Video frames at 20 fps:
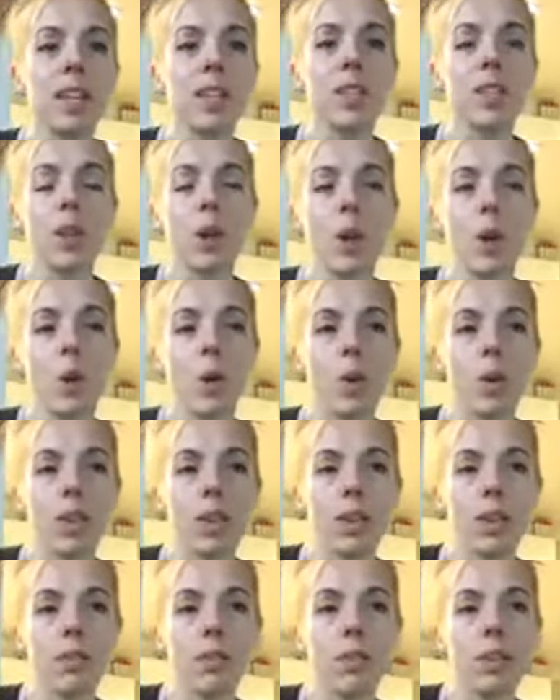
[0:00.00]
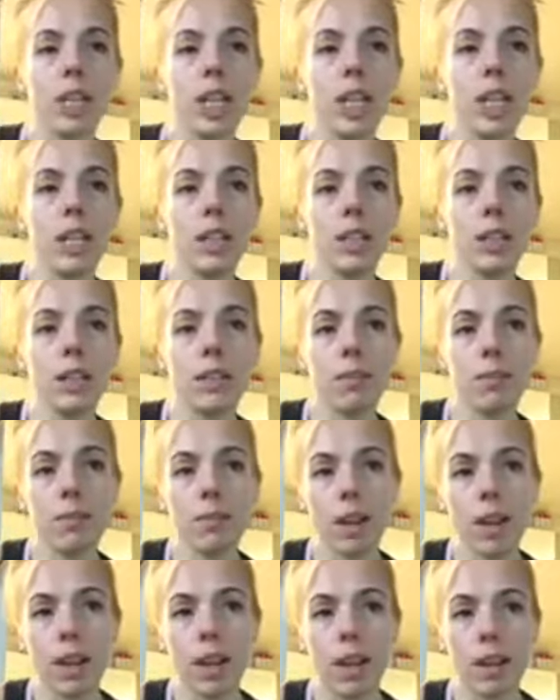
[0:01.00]
So the follicular
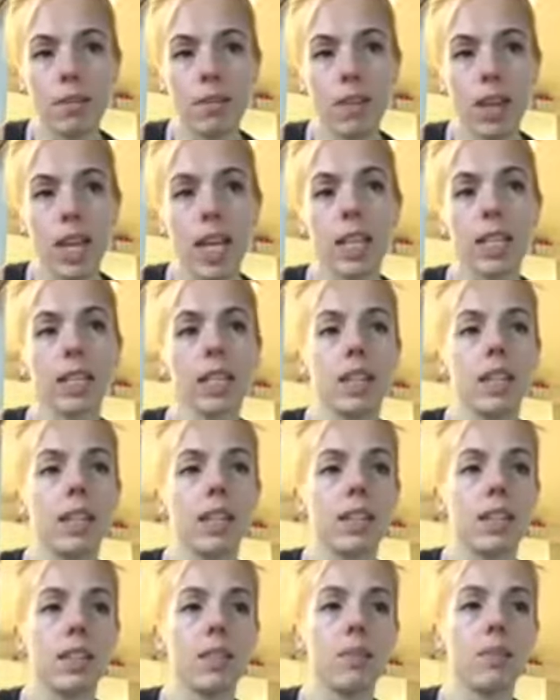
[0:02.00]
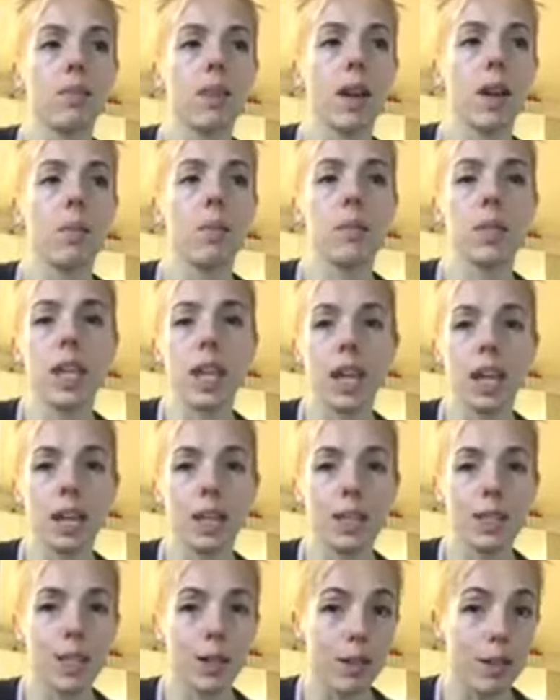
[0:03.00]
uh, phase is from day
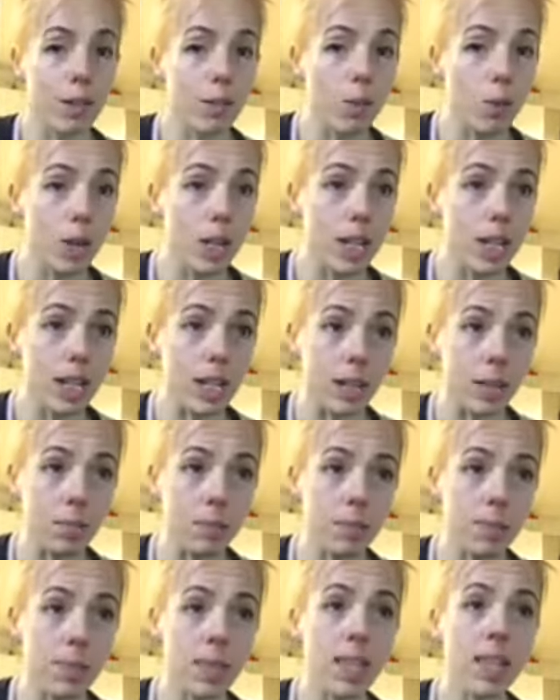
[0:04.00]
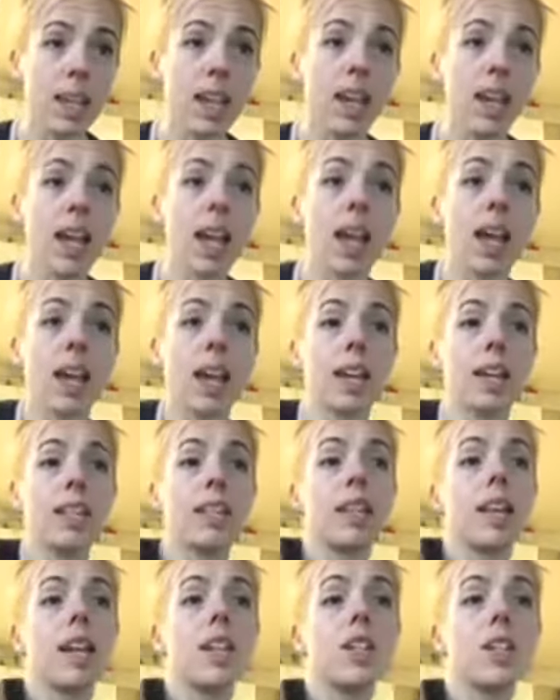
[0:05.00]
0 to 14. And
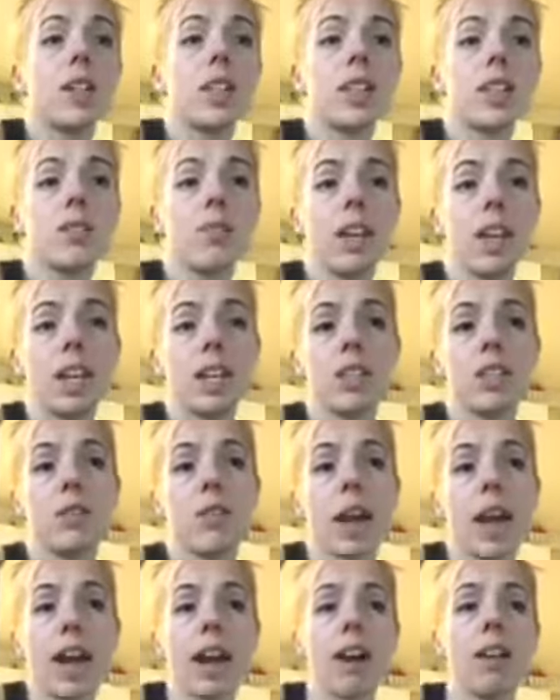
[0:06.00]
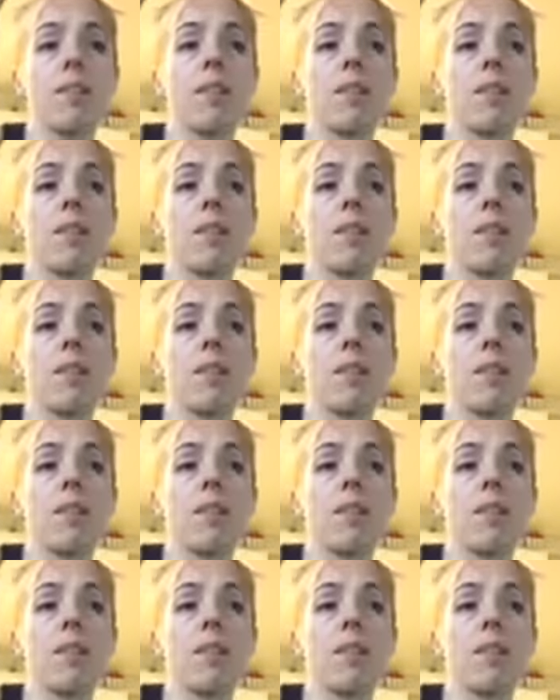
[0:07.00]
uh, during this phase, you have